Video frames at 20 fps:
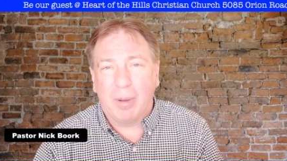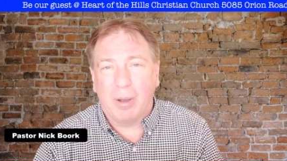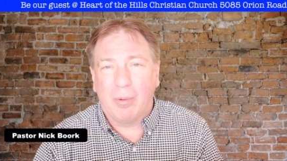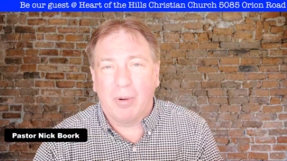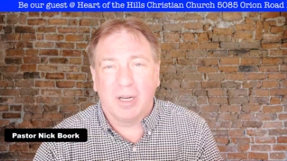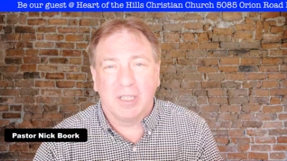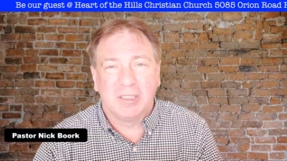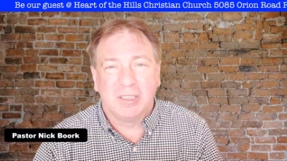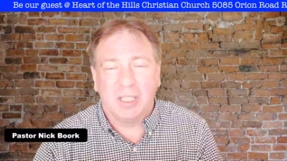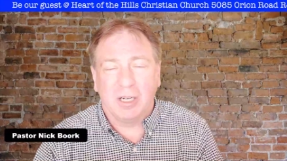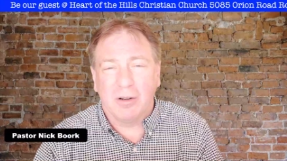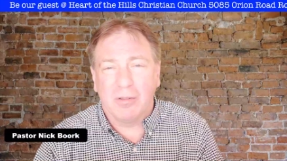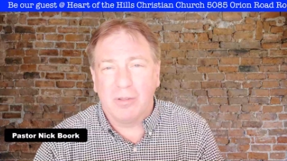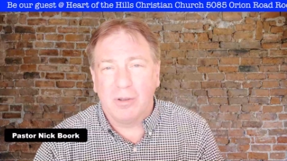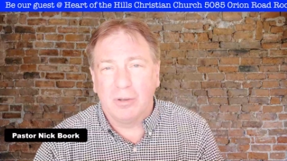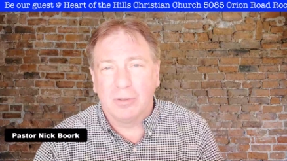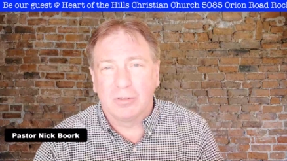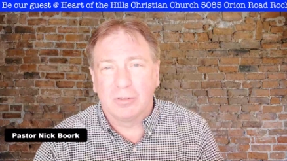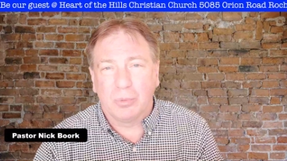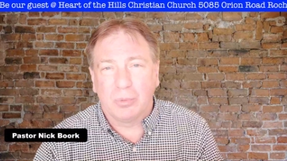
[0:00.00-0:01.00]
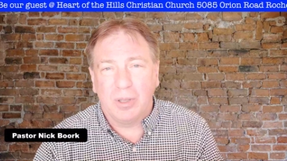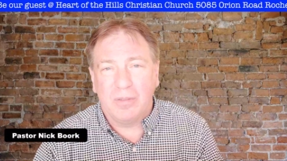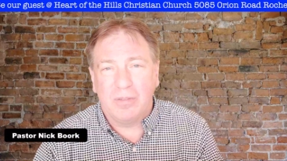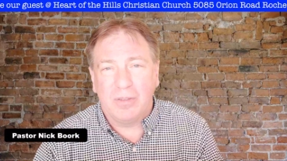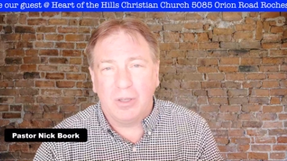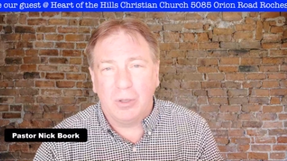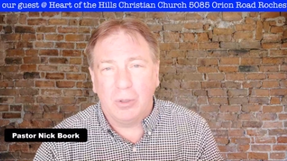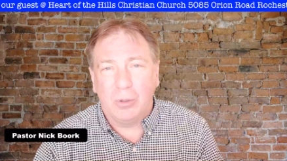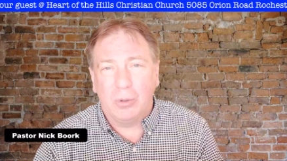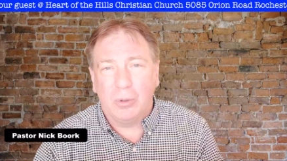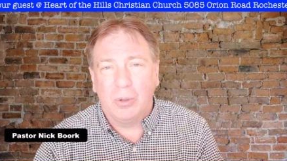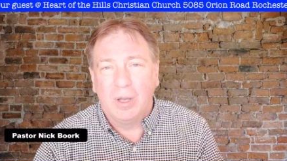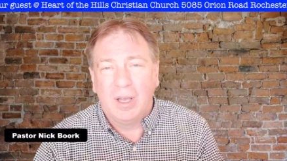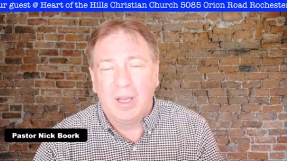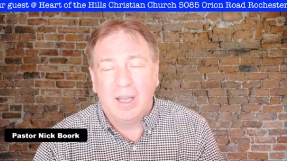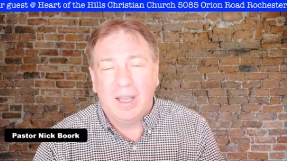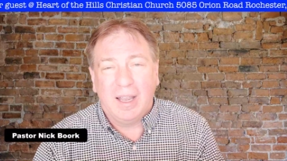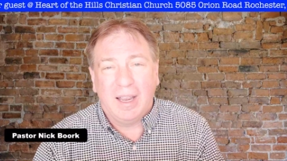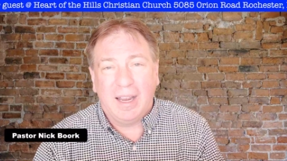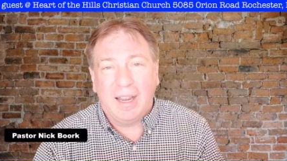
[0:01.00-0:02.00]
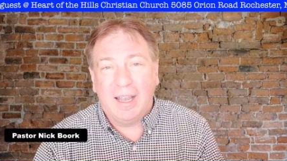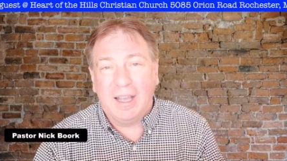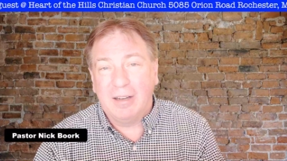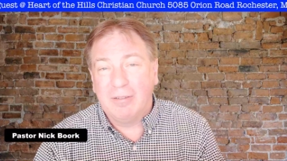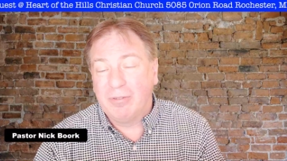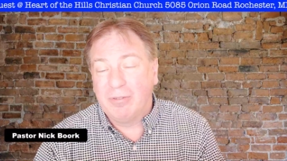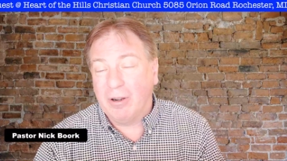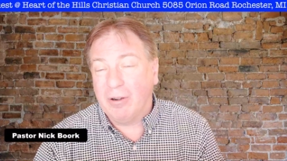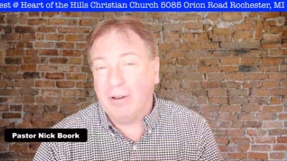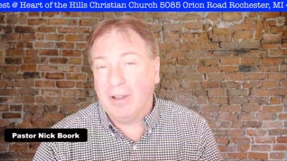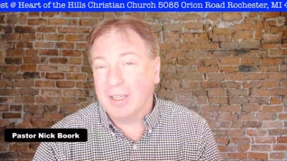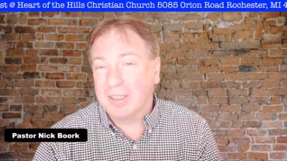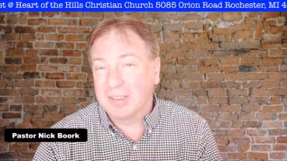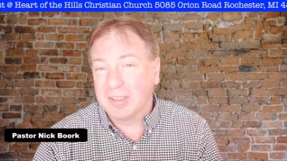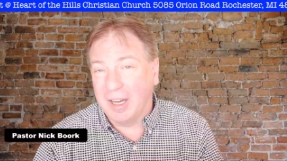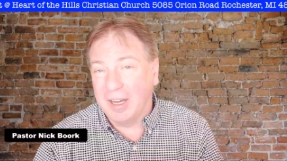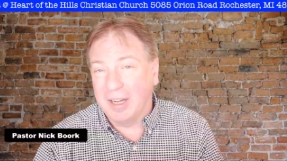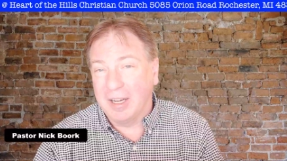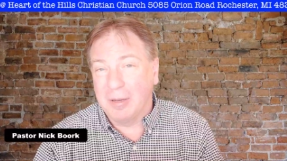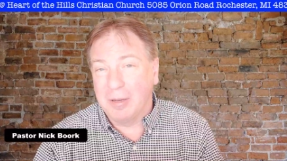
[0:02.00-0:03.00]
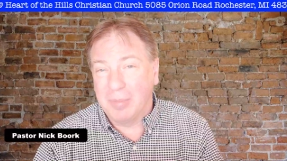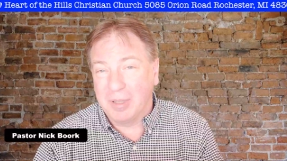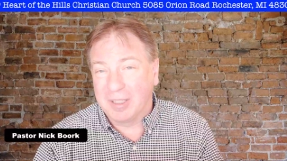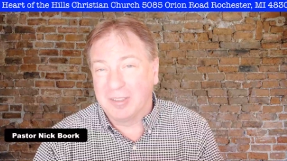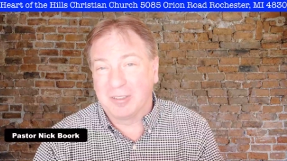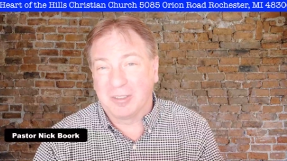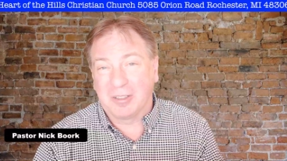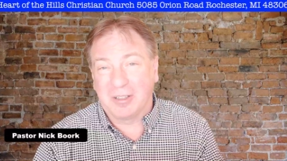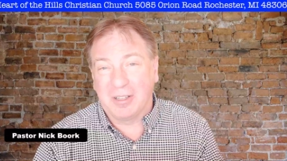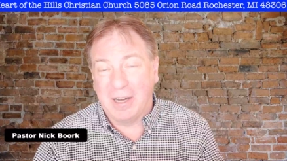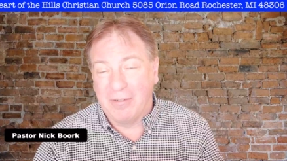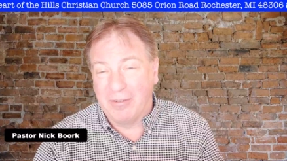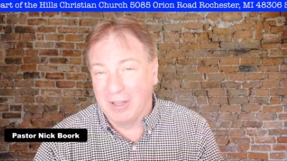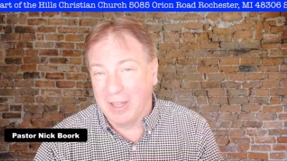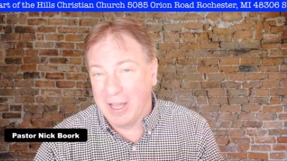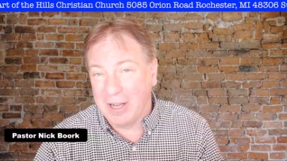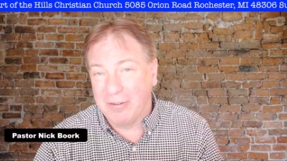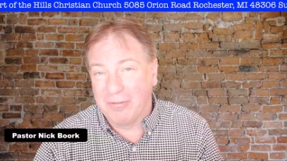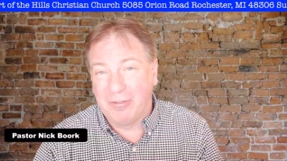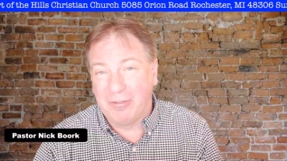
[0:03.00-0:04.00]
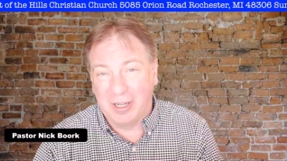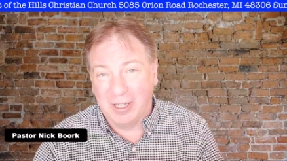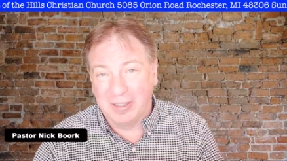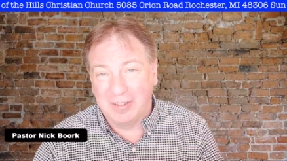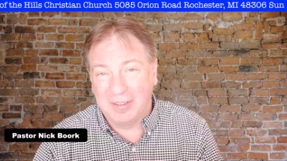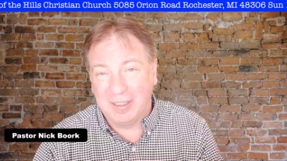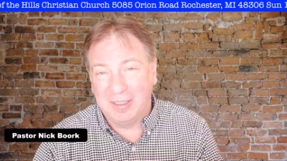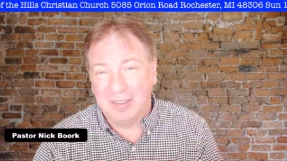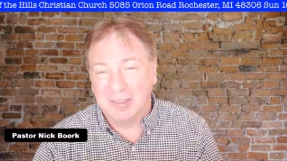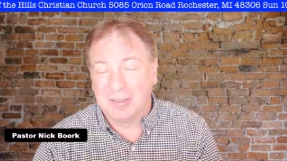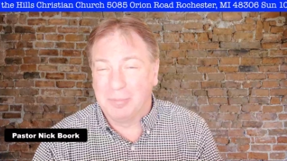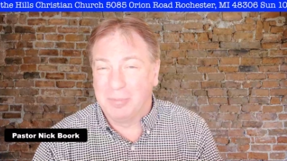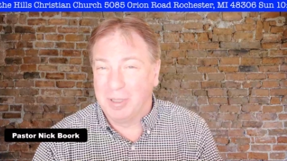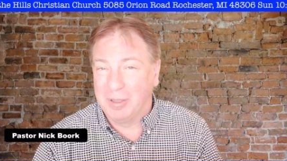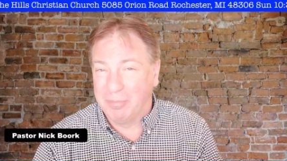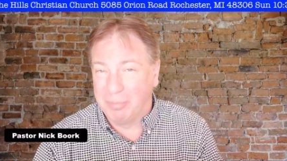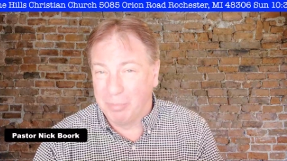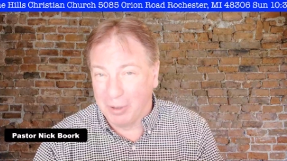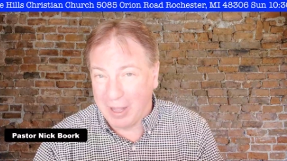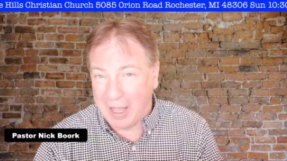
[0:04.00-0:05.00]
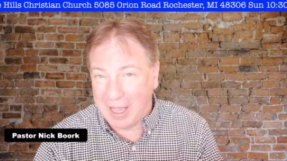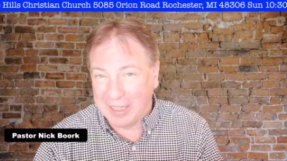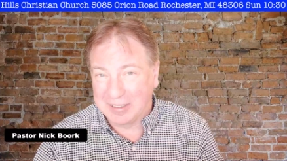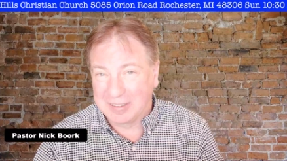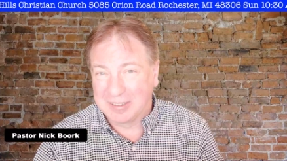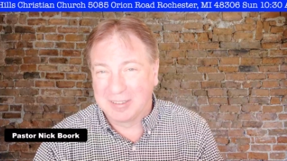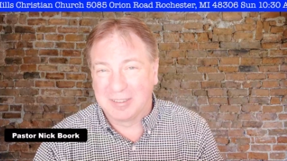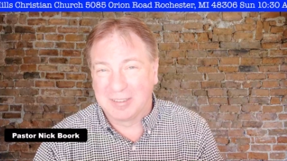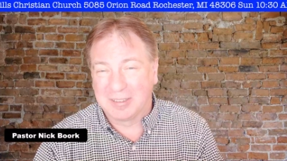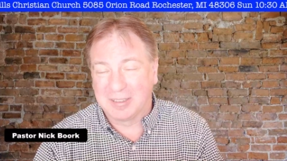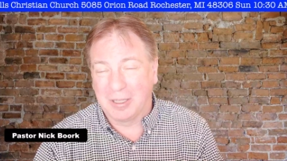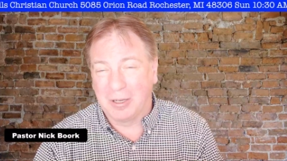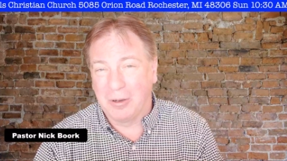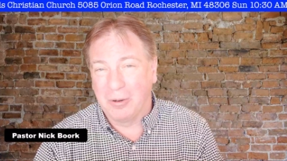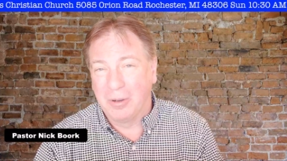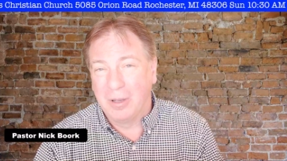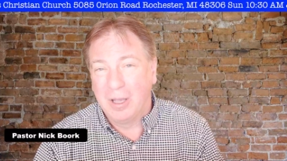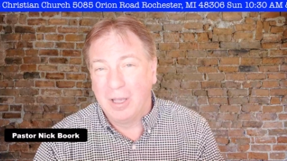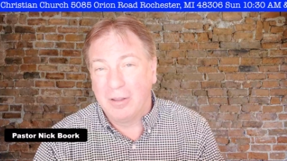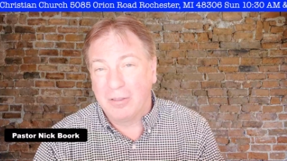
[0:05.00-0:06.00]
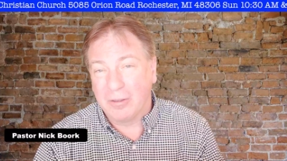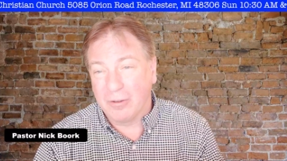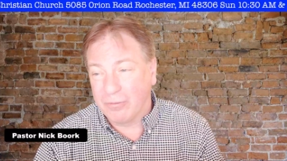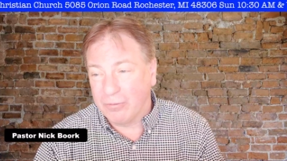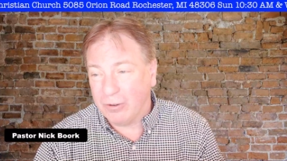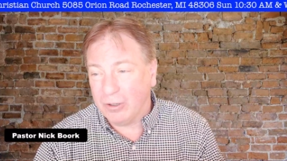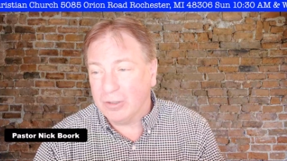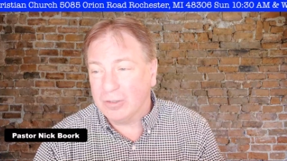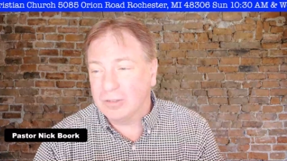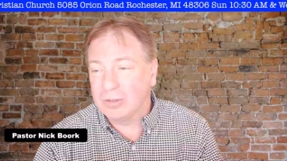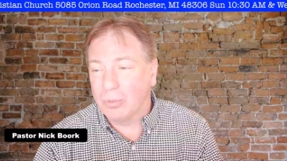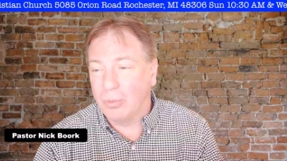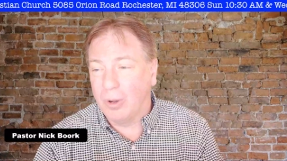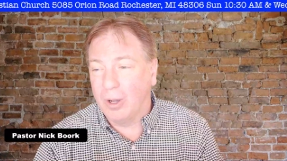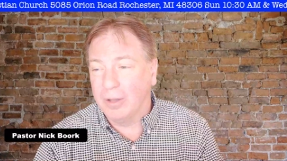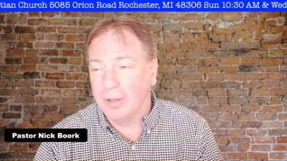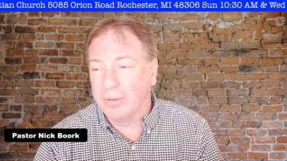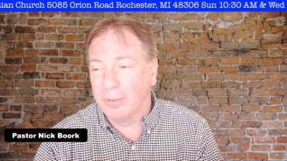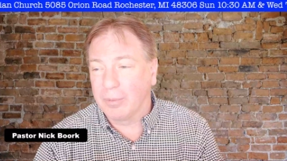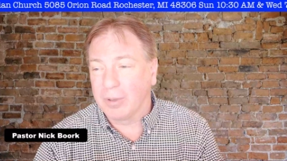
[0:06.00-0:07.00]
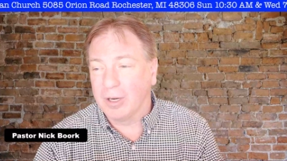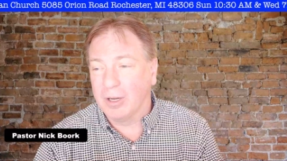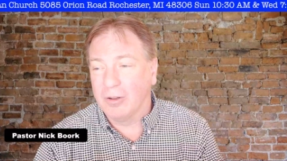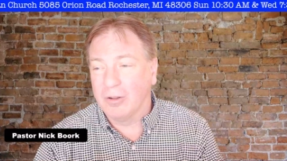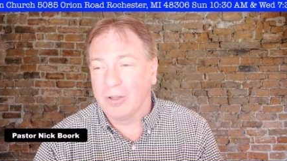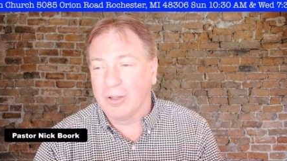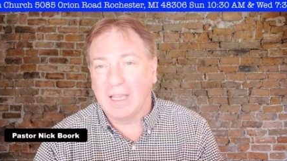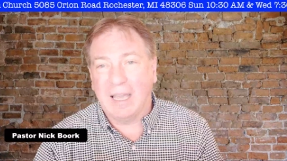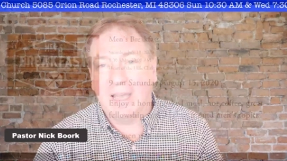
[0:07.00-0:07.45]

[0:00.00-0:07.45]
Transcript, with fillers: I want to share those with you and very excited because you're going to have a lot of fun at these and be blessed. So, the first one that we're going to look